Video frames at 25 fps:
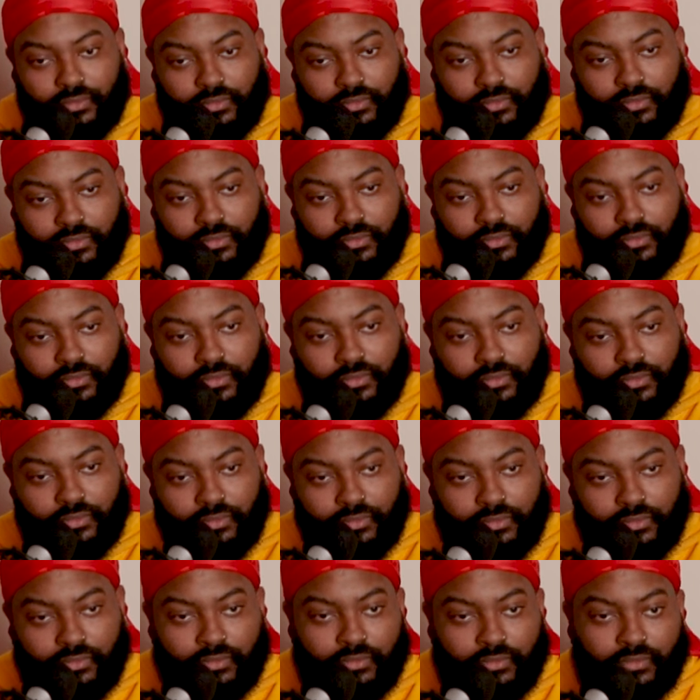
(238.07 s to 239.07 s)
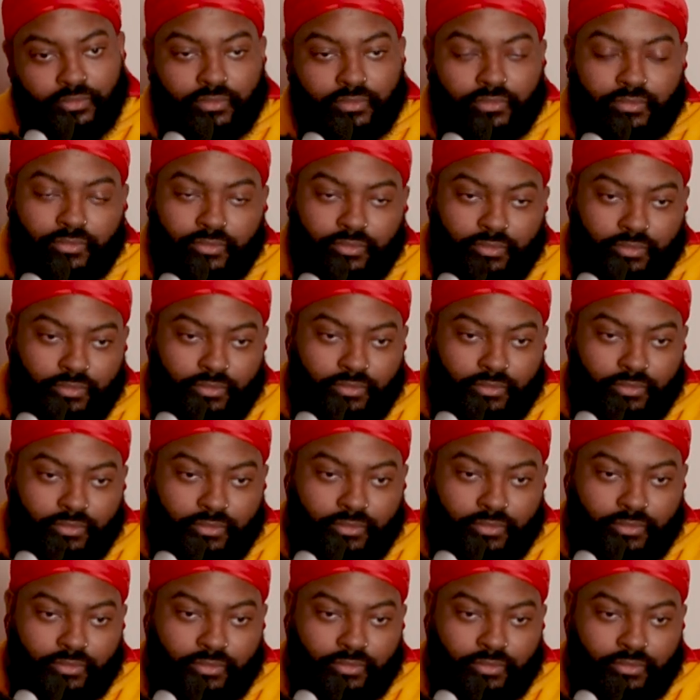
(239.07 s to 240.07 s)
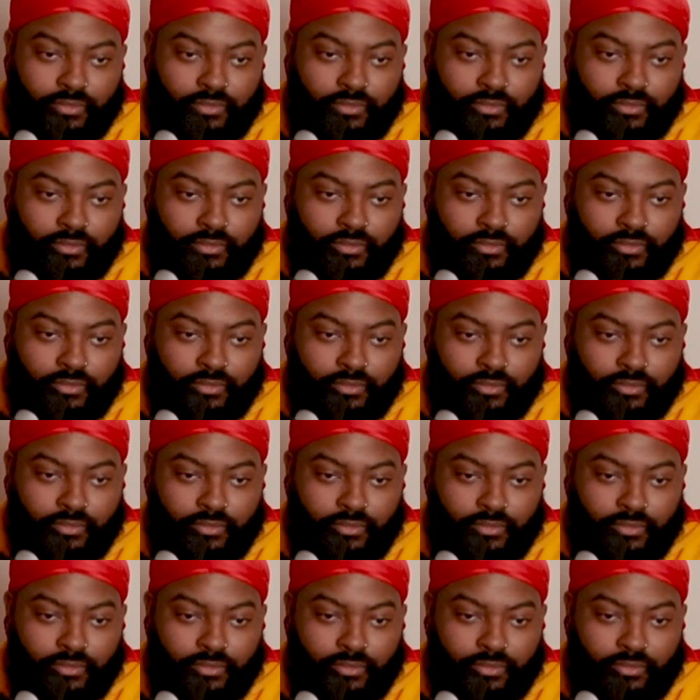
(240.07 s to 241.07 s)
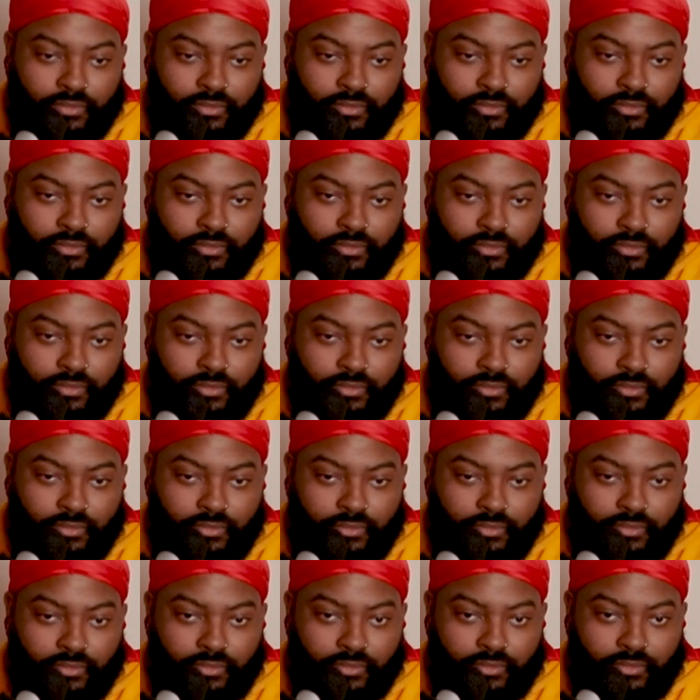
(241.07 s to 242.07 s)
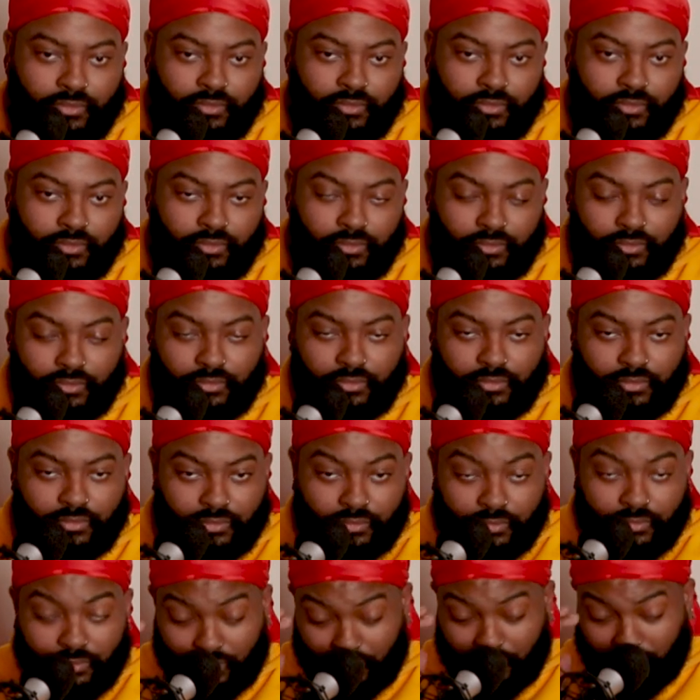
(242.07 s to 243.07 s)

The person shown says nothing.